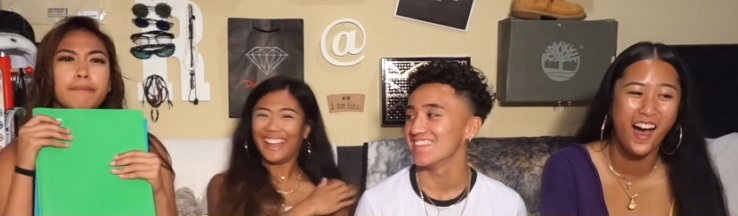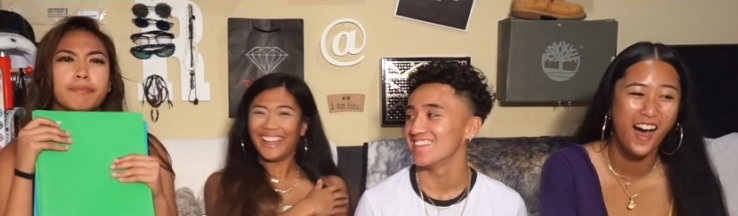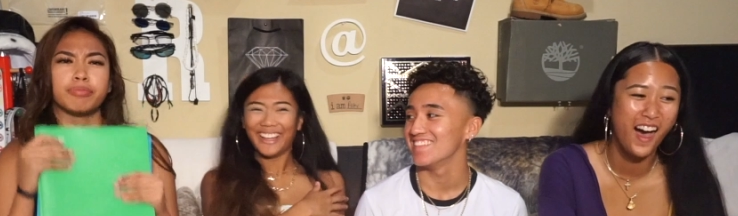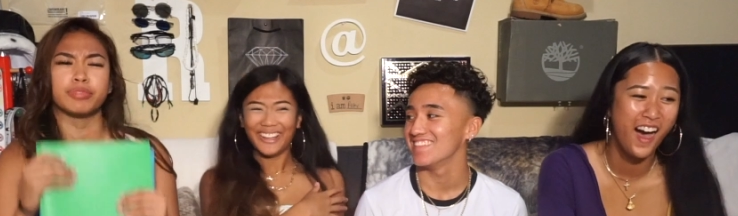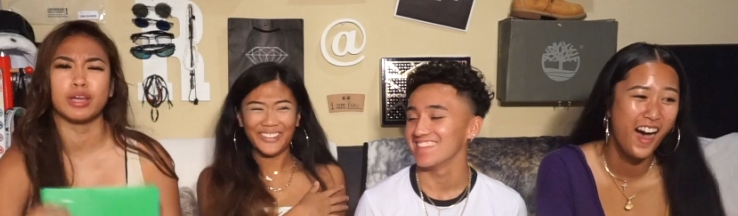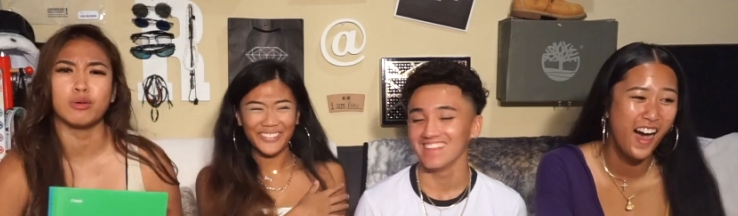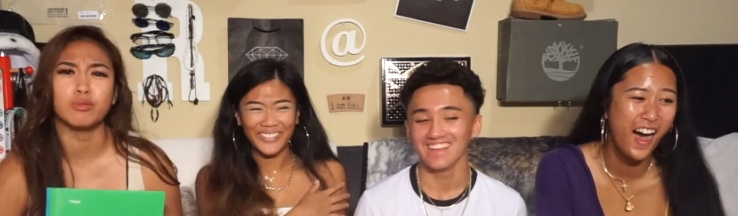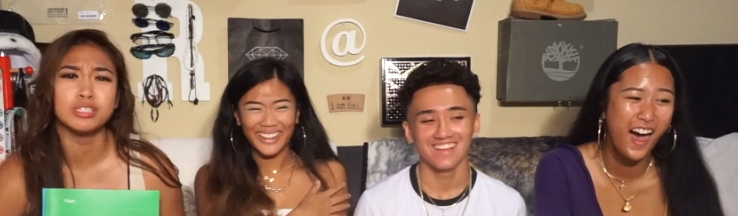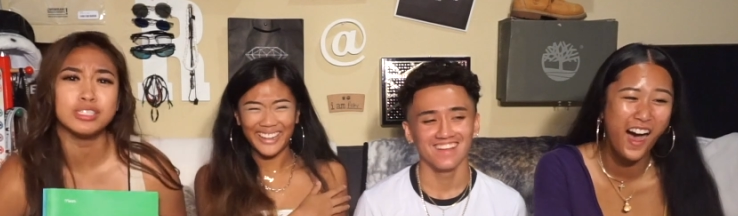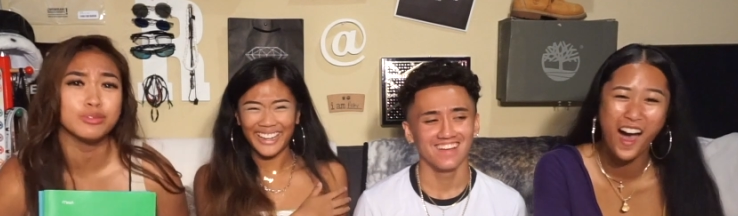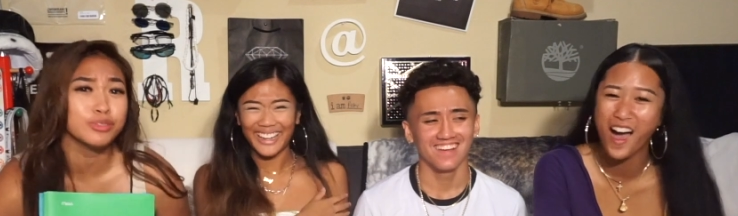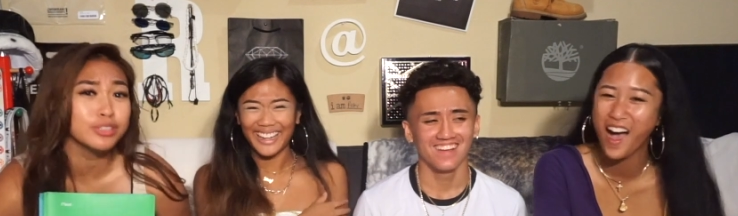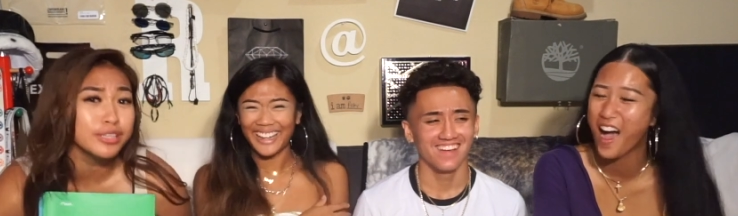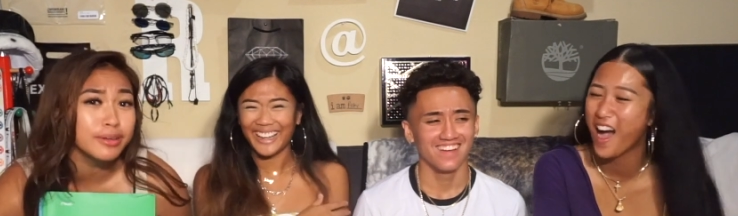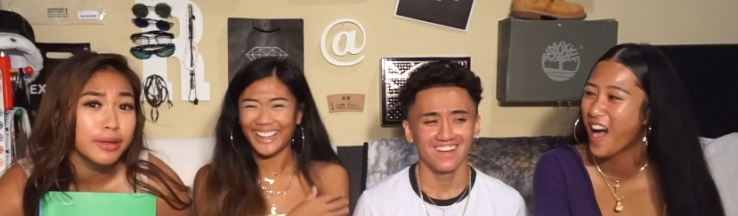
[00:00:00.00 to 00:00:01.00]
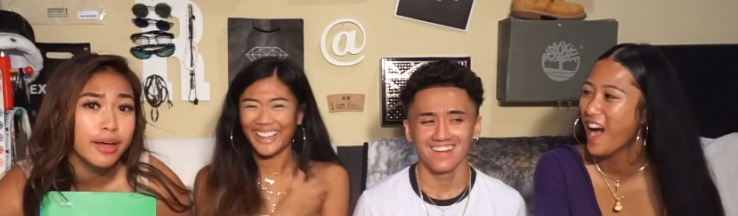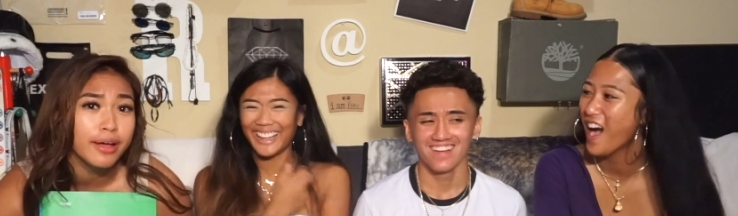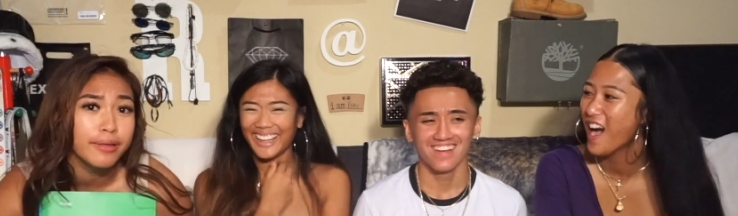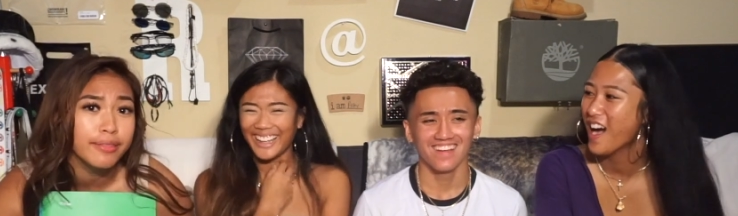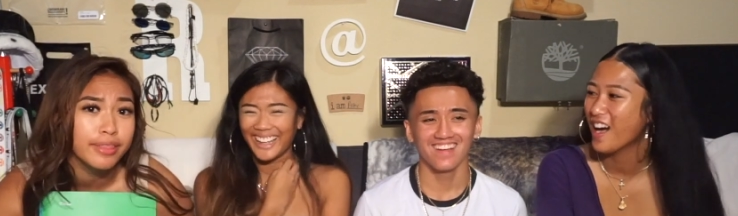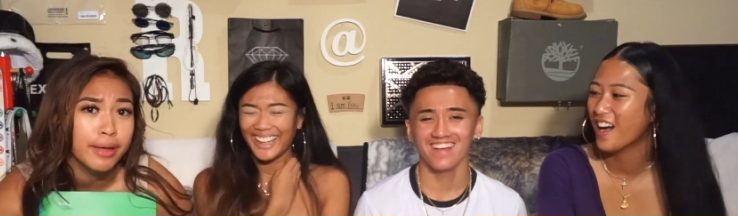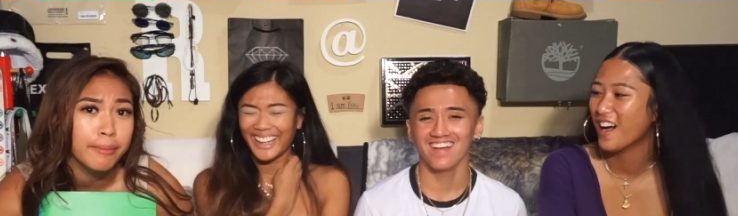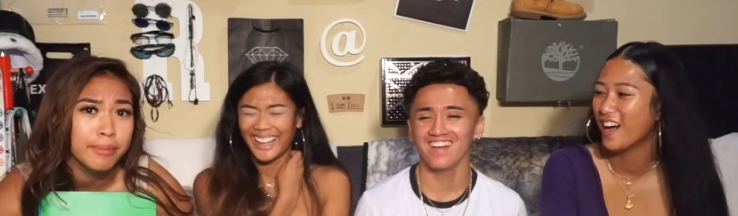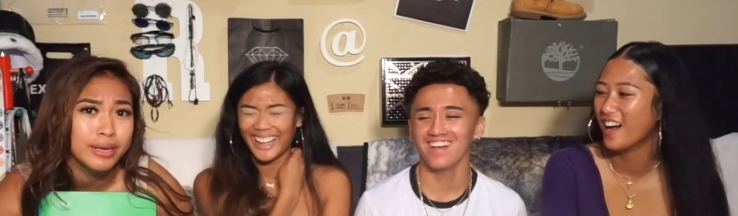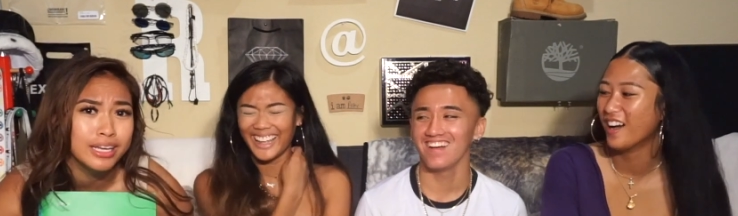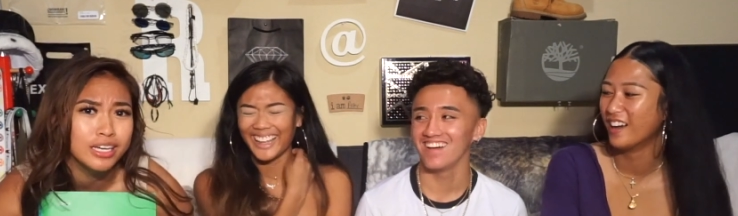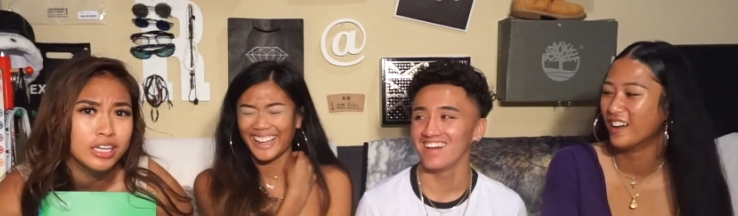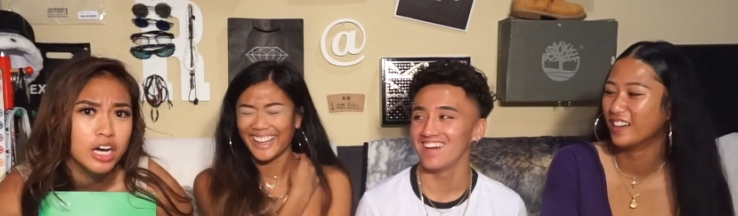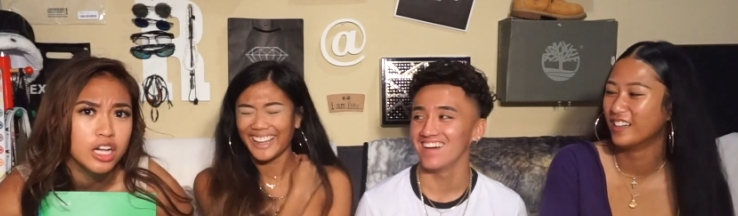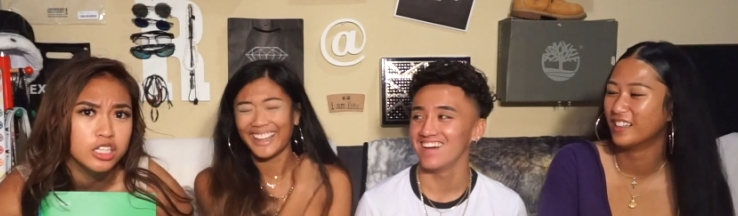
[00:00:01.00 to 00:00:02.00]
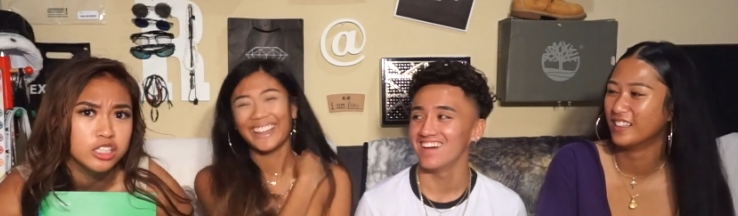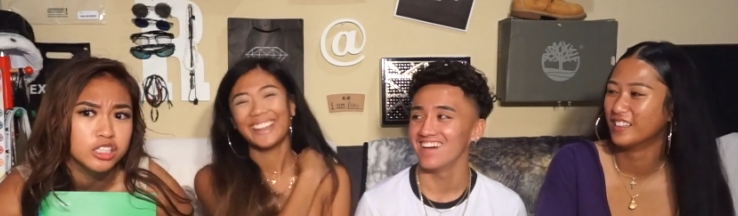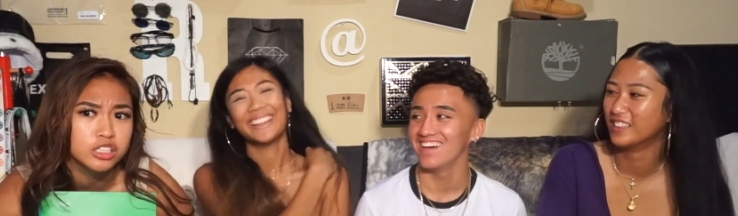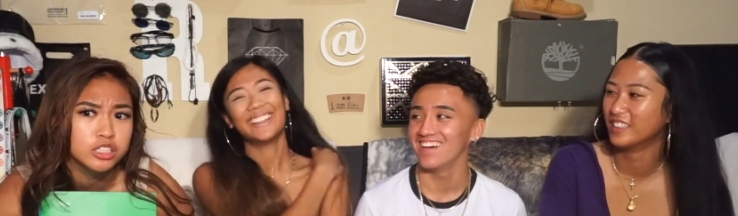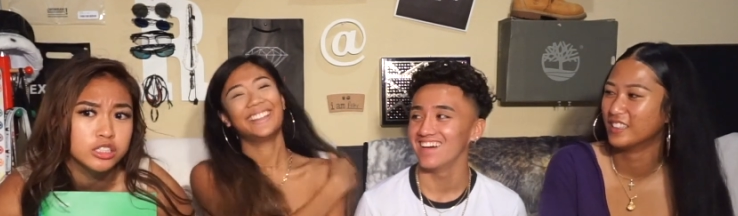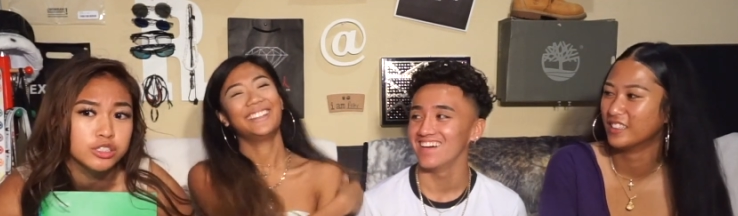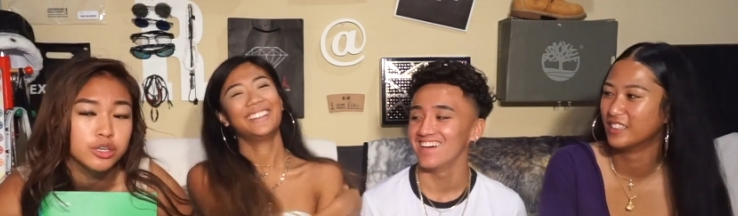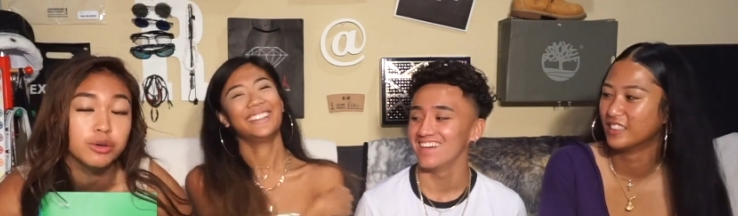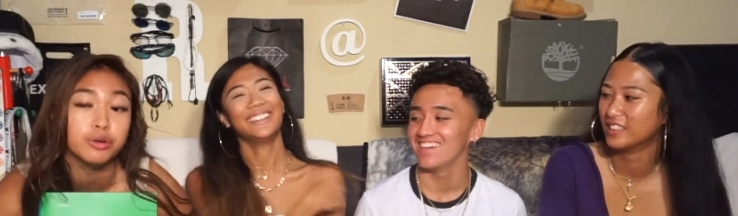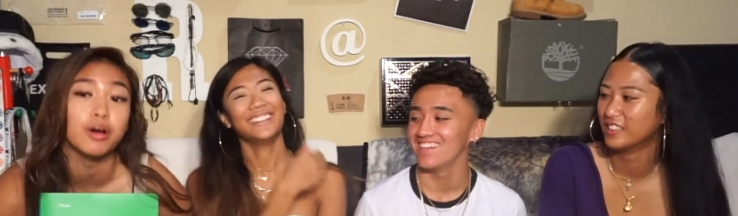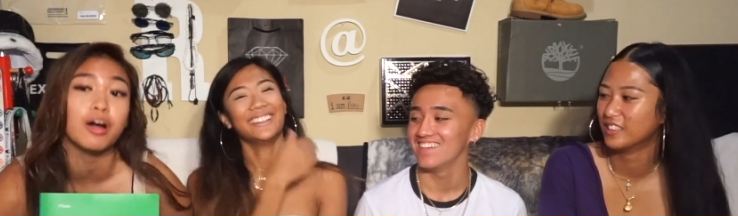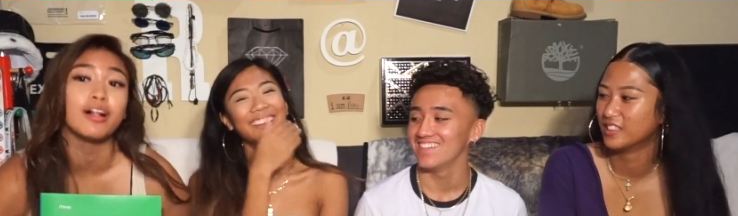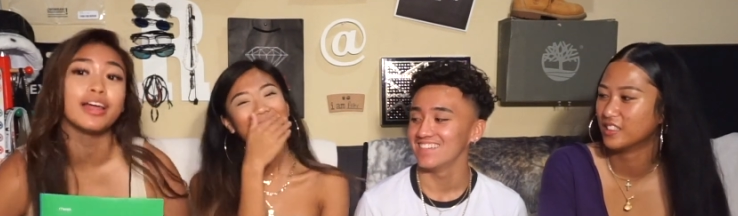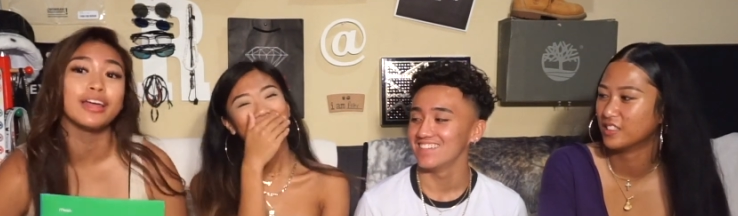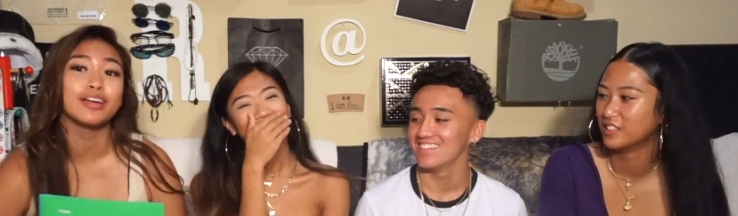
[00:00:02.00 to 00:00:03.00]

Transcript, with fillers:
Speaker 1: Um, there wasn't really that uh, many colors, so all